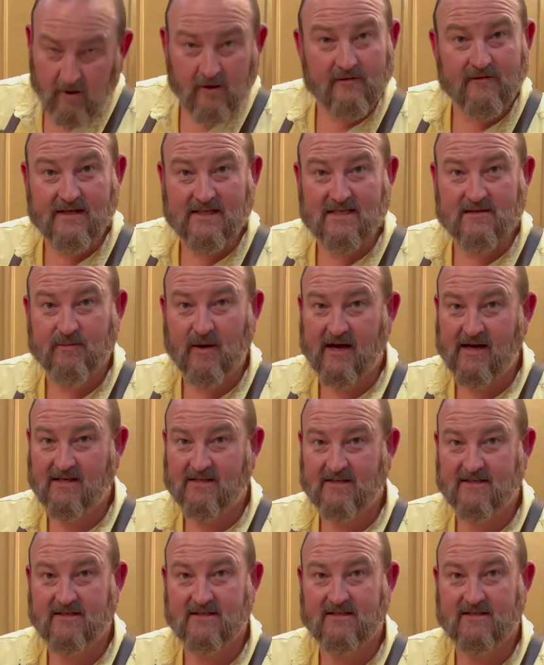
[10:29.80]
these
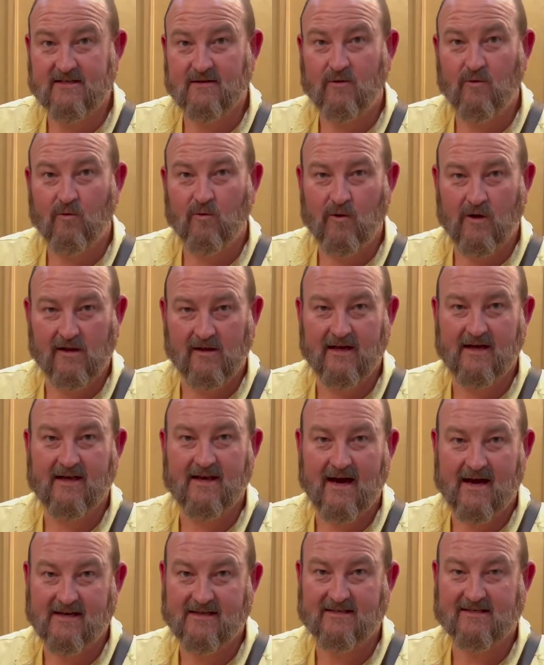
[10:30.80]
spices really
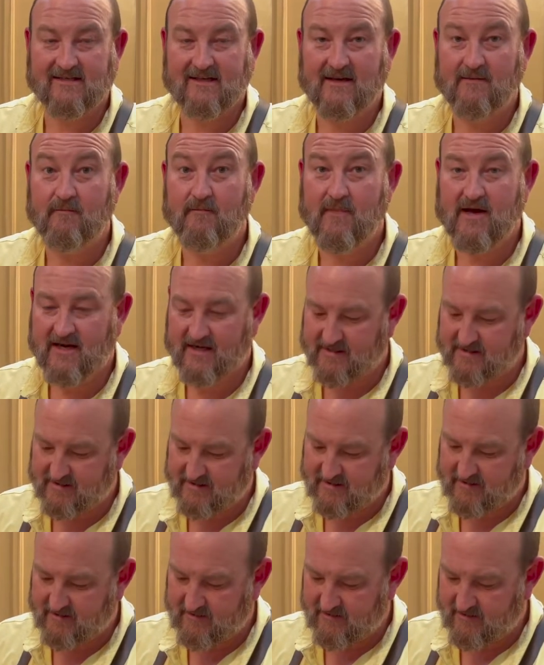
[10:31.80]
nicely
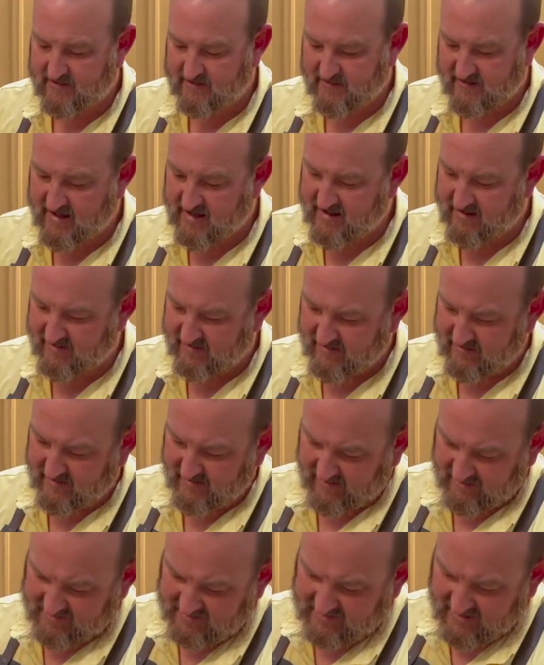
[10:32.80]
mixed. Okay,
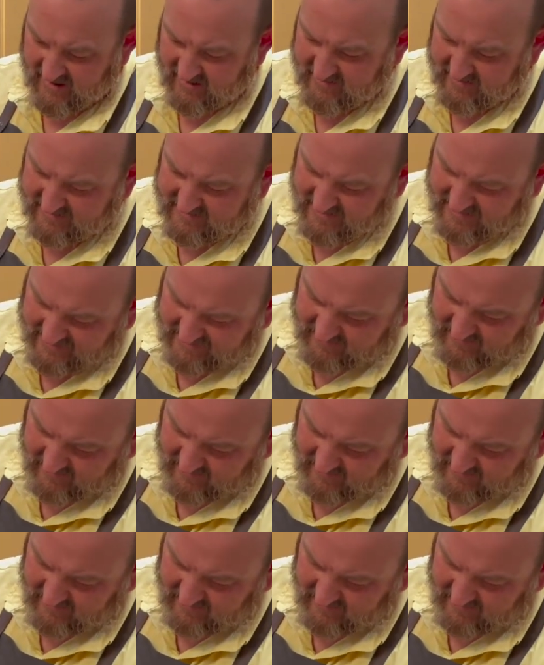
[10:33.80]
it's not going to take too